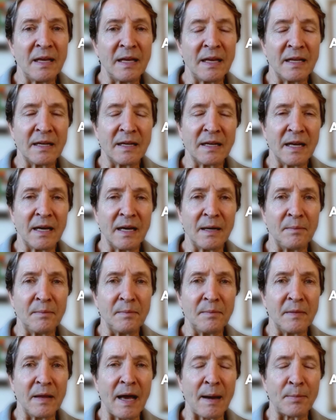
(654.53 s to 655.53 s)

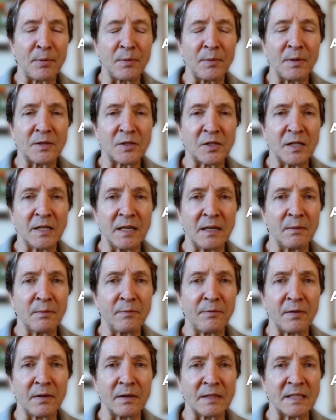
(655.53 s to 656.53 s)
in
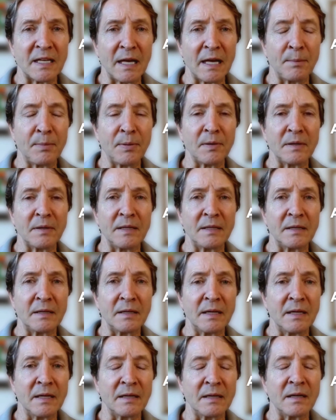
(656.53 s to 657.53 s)
Aborigine, for example,
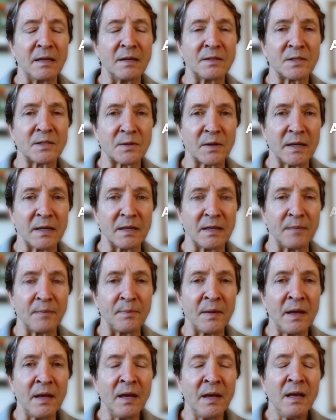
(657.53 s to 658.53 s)
in Australia.
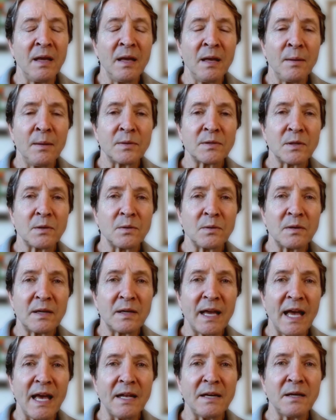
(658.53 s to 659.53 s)

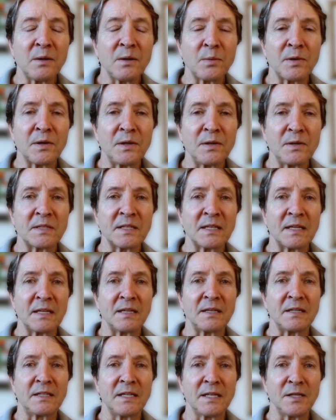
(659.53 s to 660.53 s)
So Canada, we're
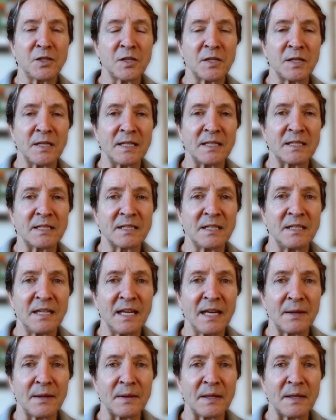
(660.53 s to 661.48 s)
using Indigenous, and